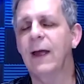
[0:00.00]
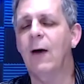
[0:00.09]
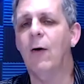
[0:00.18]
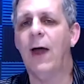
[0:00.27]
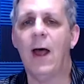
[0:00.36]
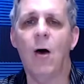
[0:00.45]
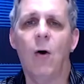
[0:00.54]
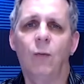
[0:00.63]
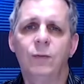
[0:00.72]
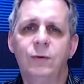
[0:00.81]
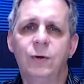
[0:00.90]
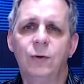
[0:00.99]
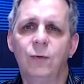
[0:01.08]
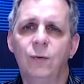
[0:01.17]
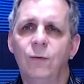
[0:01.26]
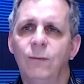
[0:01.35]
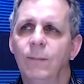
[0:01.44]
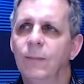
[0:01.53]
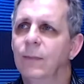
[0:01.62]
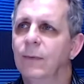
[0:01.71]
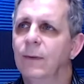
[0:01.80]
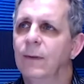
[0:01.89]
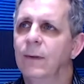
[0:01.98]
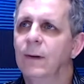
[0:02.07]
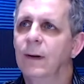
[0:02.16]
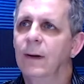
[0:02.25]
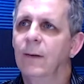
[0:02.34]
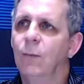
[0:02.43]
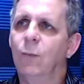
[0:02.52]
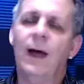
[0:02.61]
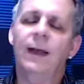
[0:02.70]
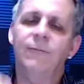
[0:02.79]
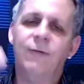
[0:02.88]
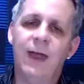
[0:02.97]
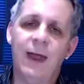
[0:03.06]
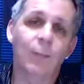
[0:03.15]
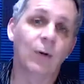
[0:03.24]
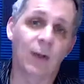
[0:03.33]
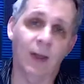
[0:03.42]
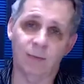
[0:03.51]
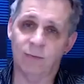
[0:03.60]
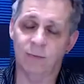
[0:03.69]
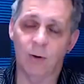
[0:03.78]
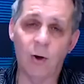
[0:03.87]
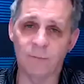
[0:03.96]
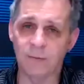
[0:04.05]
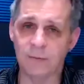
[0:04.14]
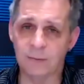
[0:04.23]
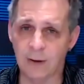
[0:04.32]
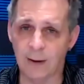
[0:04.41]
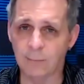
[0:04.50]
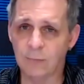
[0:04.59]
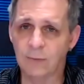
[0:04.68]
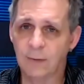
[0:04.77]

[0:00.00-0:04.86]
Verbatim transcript: out how to uh, what kind of camera lens oftentimes